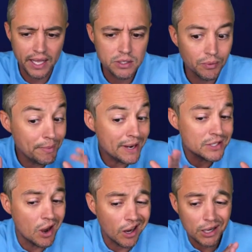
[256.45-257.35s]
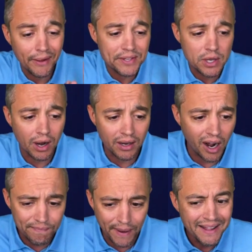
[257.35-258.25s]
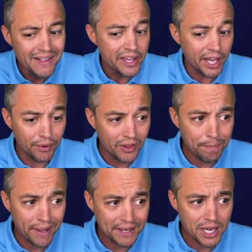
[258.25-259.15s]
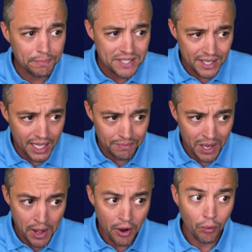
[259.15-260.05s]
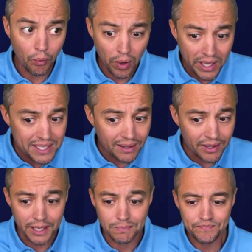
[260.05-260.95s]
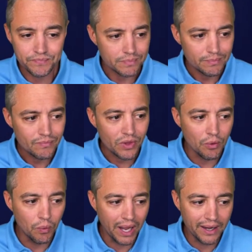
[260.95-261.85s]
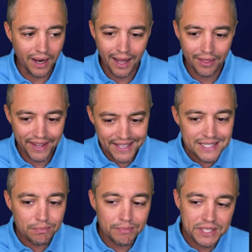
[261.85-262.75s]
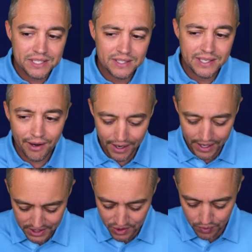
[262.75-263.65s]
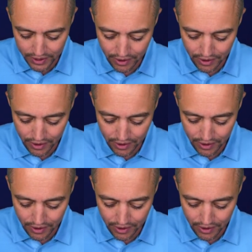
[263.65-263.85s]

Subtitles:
So we've been talking about this on and off, but it really picked up steam recently when this mysterious Twitter